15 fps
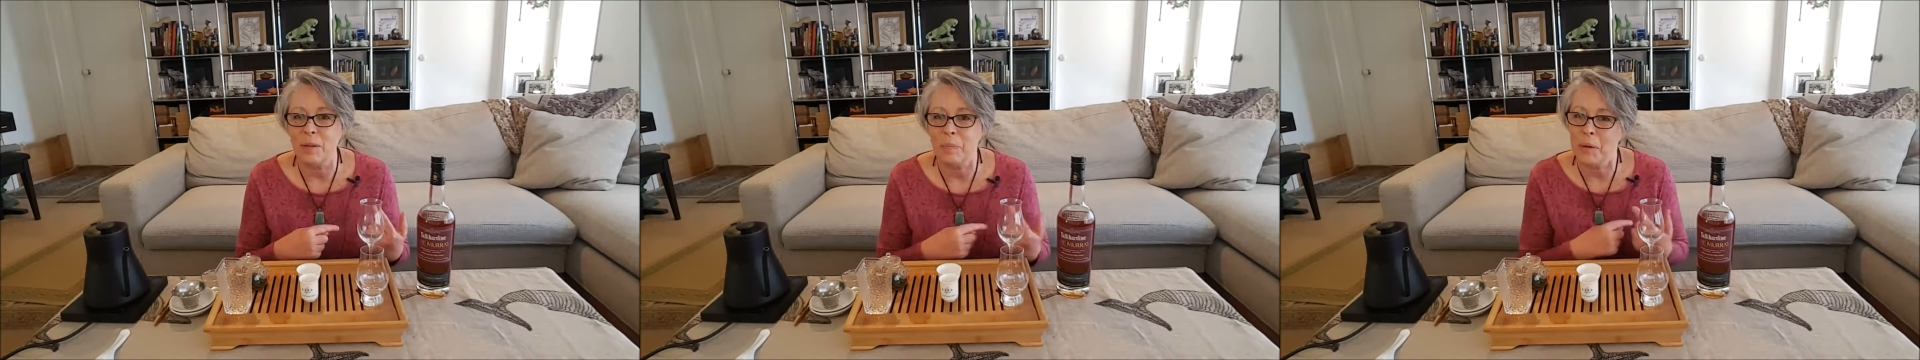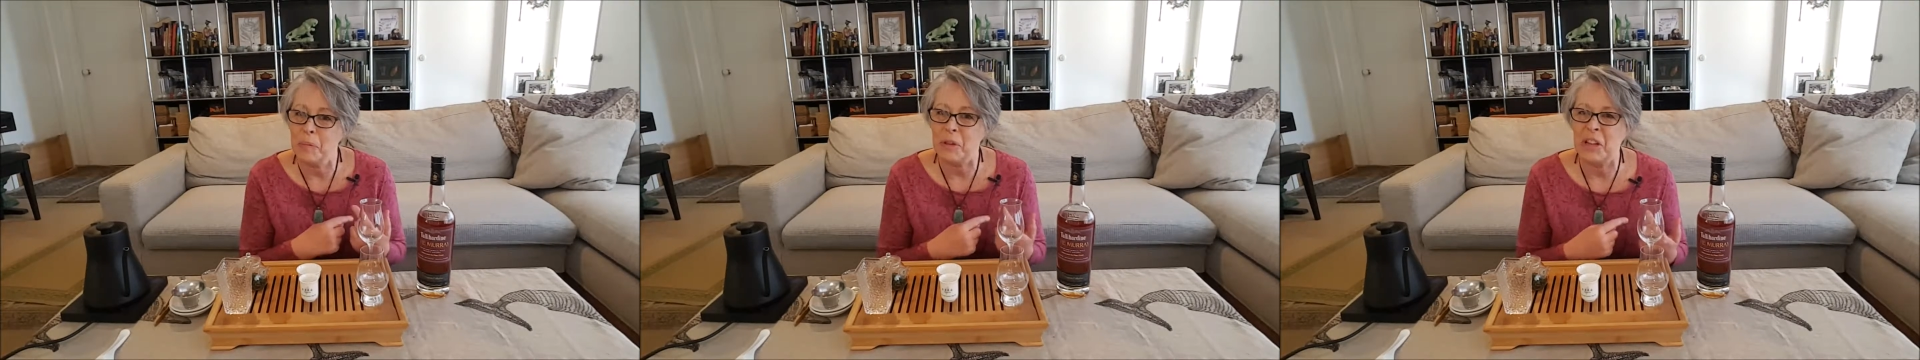
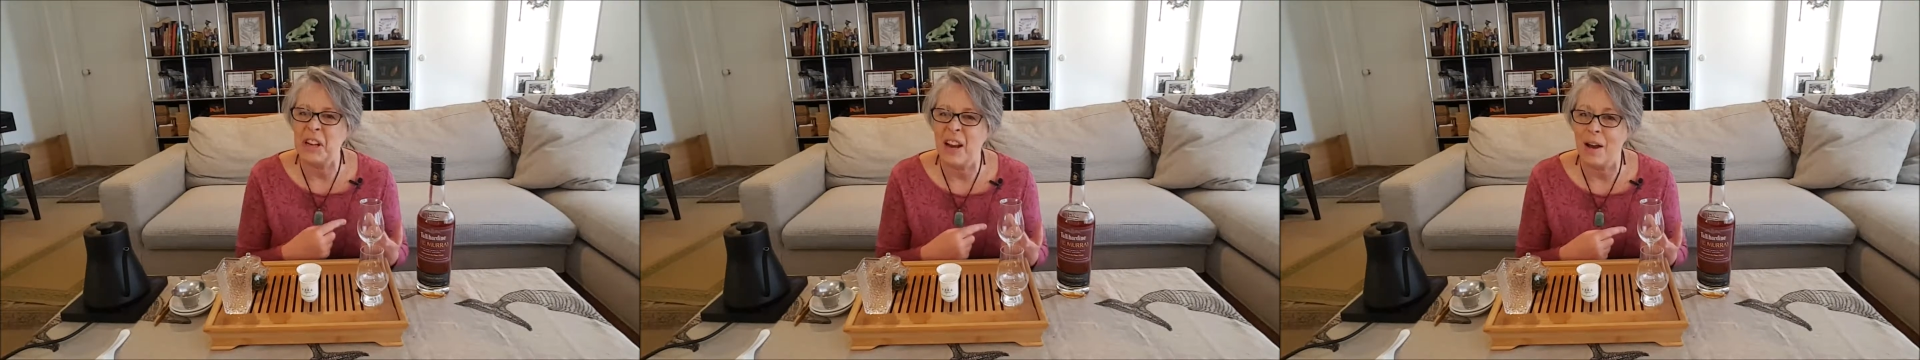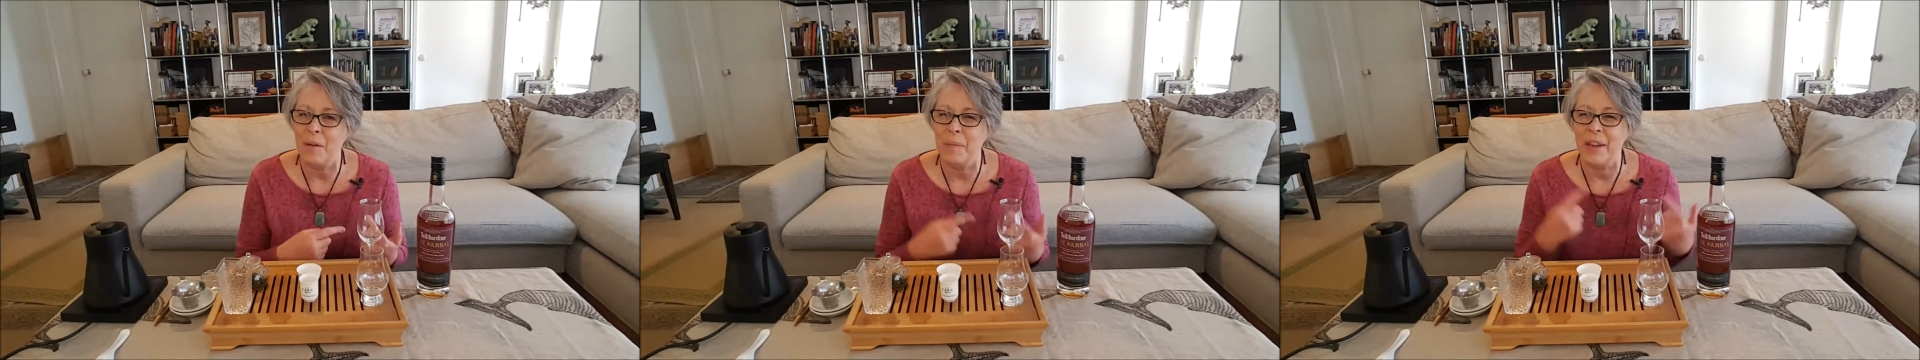People that
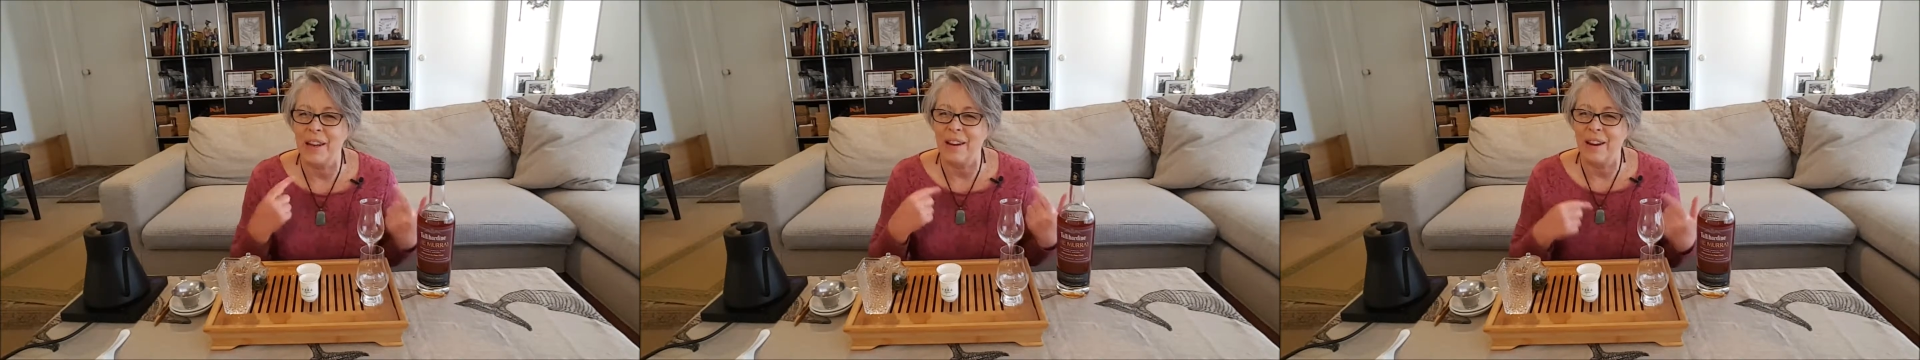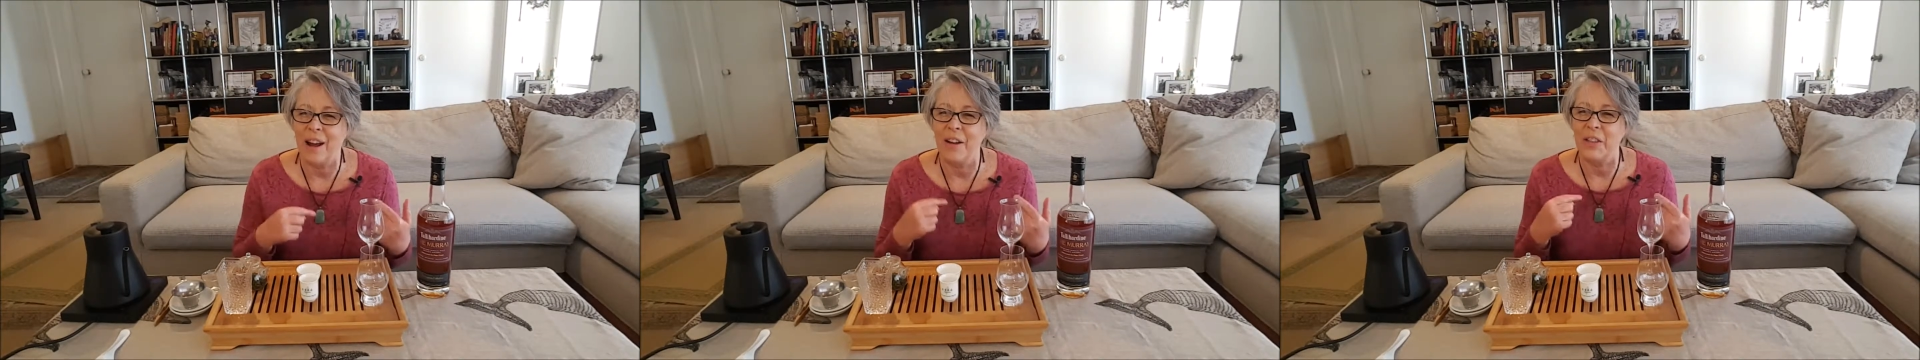know me
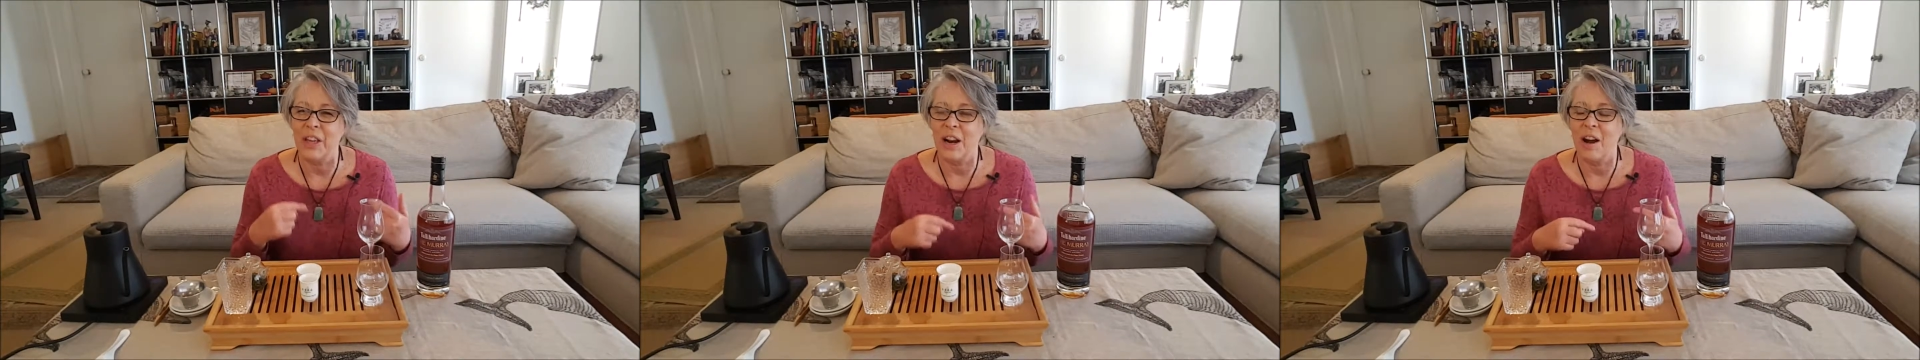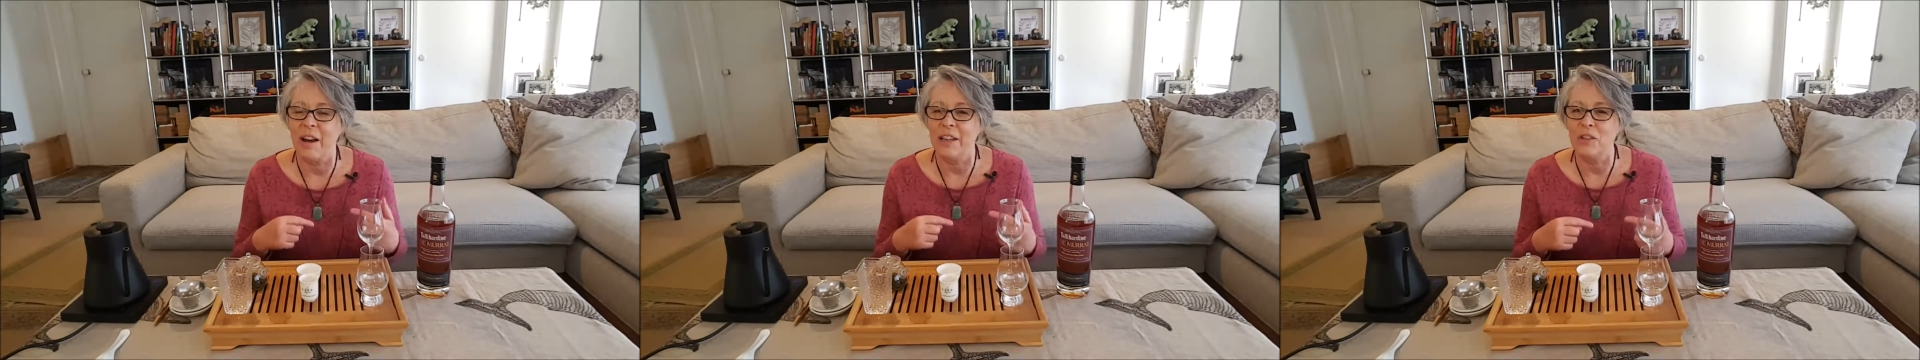know
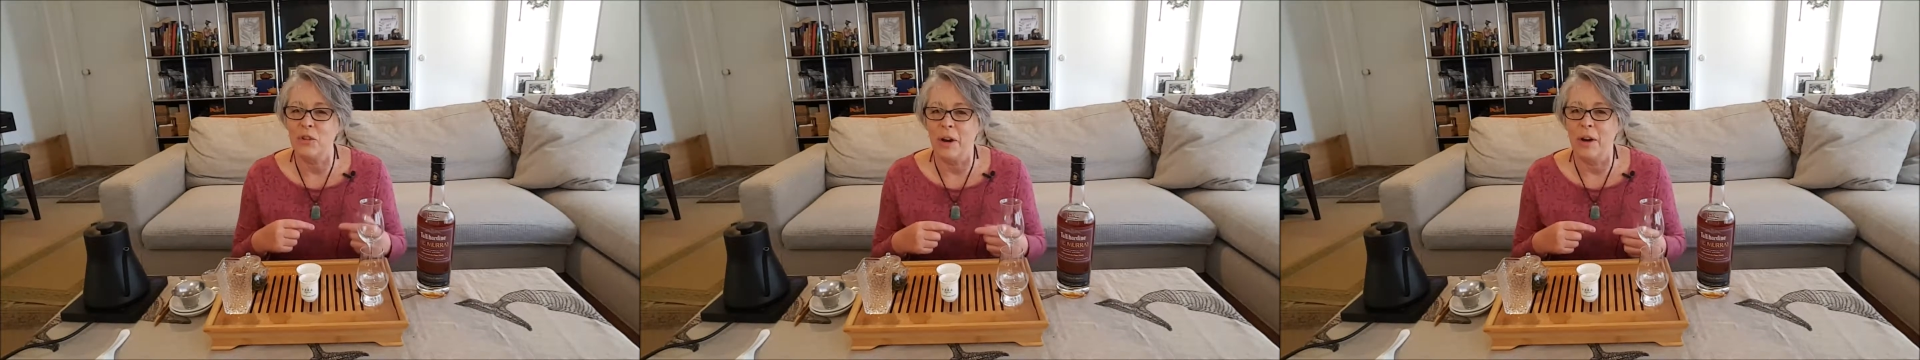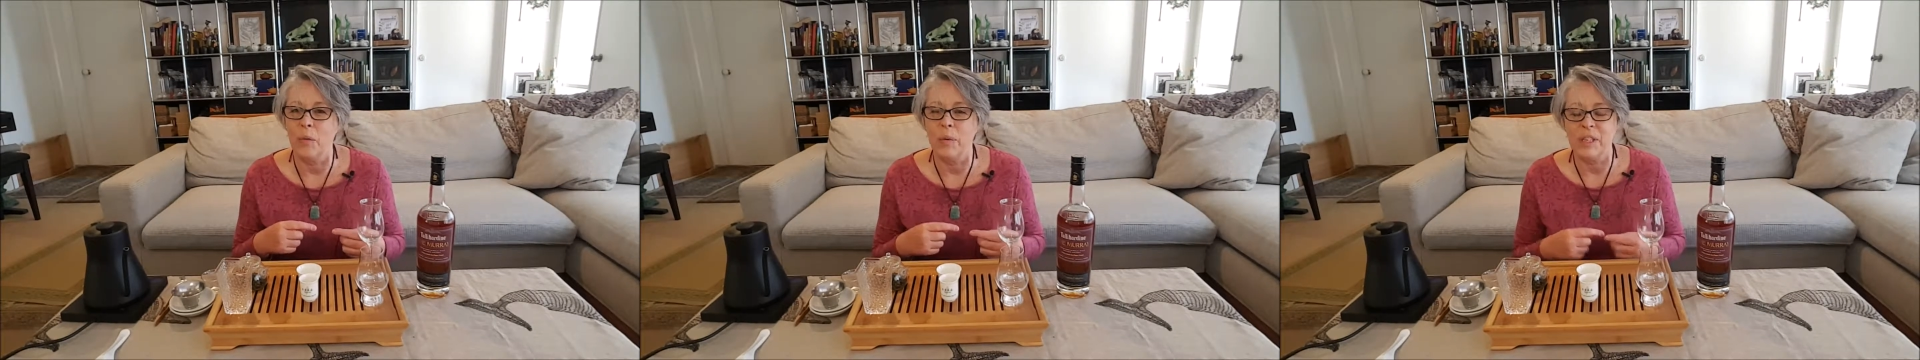that I
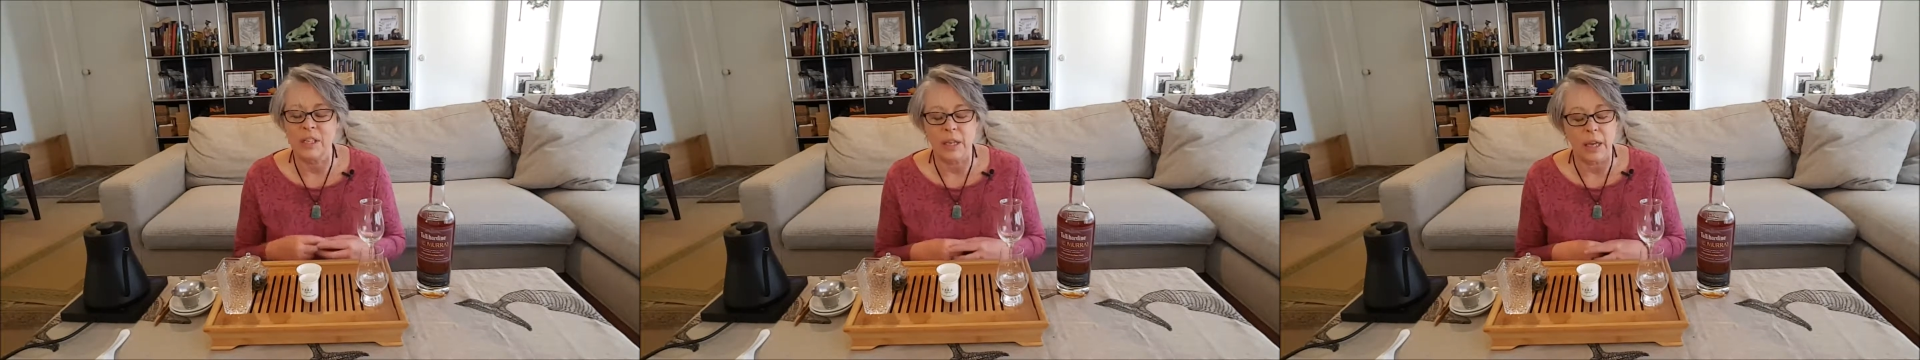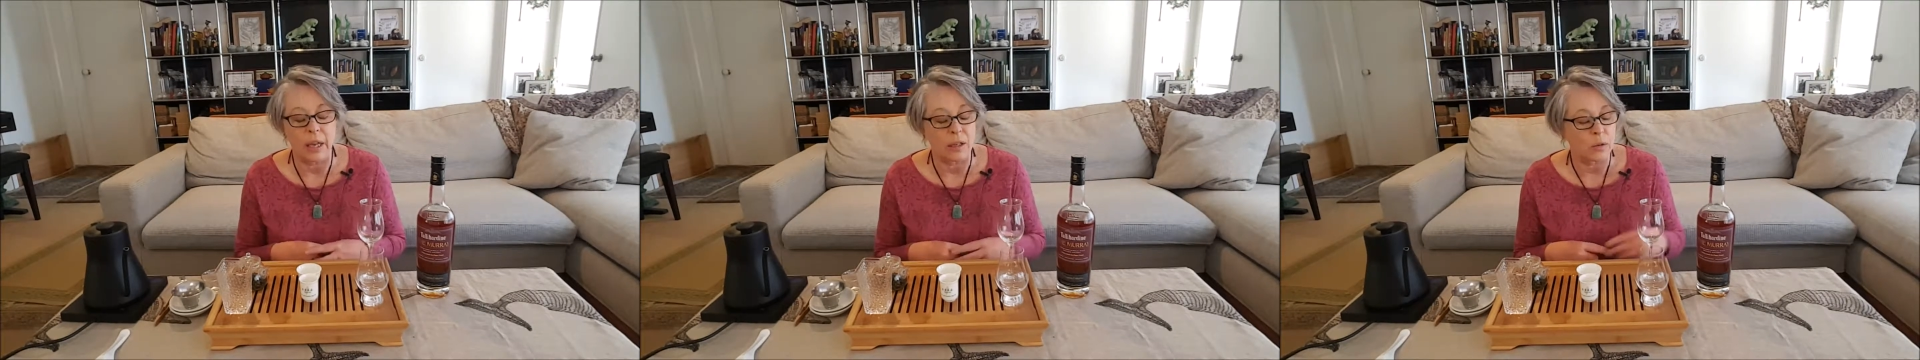enjoy
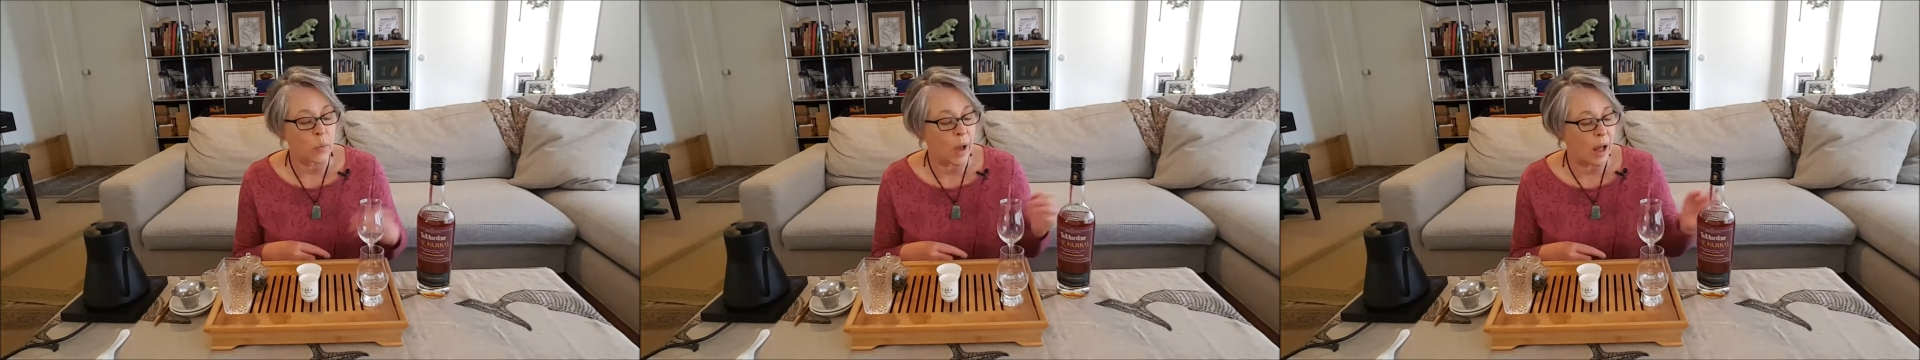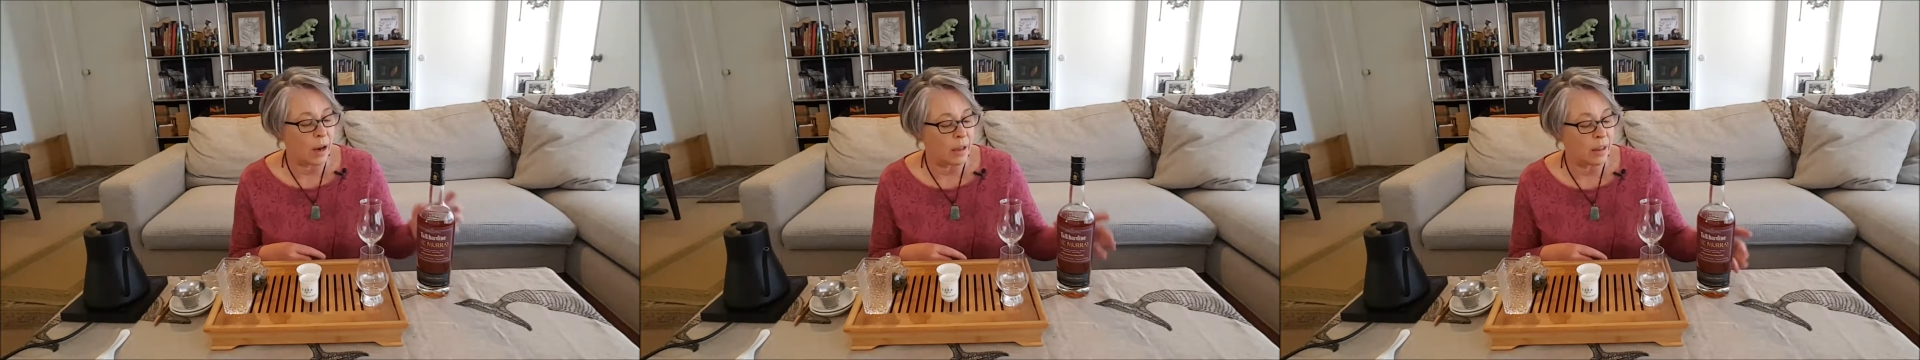whiskey as well,